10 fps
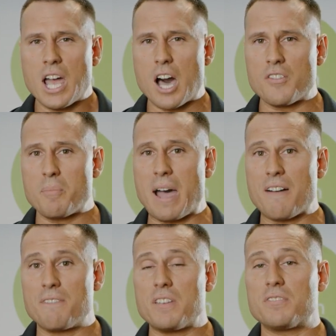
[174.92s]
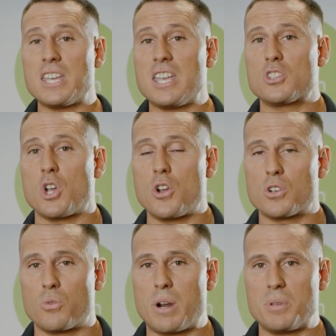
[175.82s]
of about 15
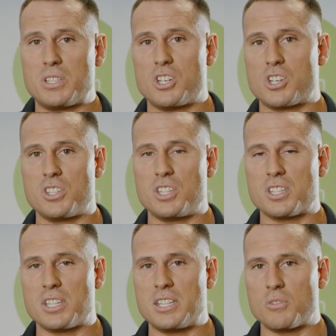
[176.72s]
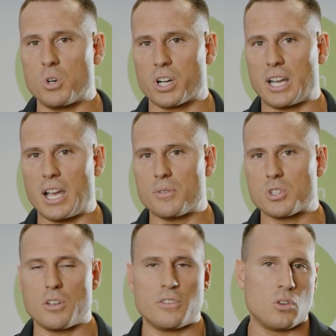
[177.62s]
total repetitions in a workout.
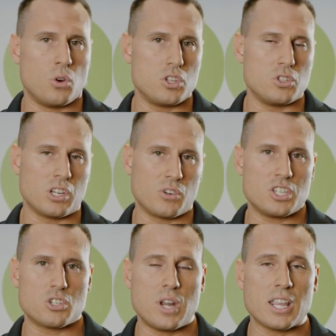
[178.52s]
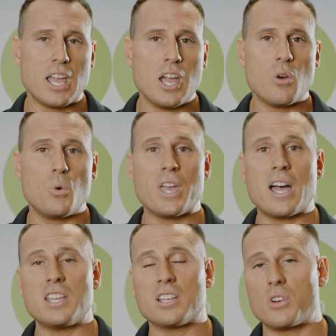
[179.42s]
So in order to increase strength
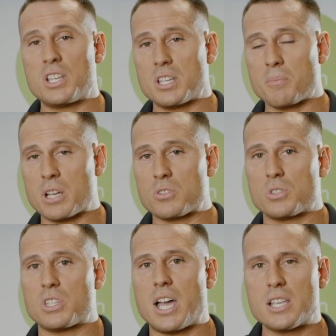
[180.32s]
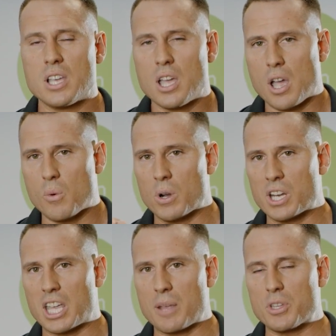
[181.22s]
without increasing muscle size, we want
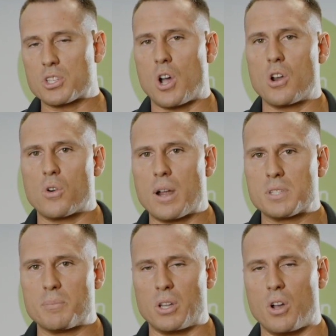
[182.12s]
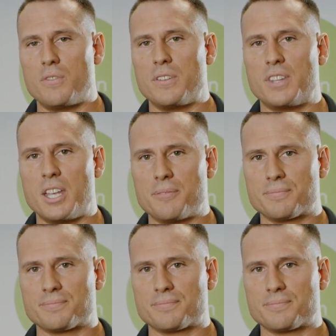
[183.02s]
to keep the total reps below 15.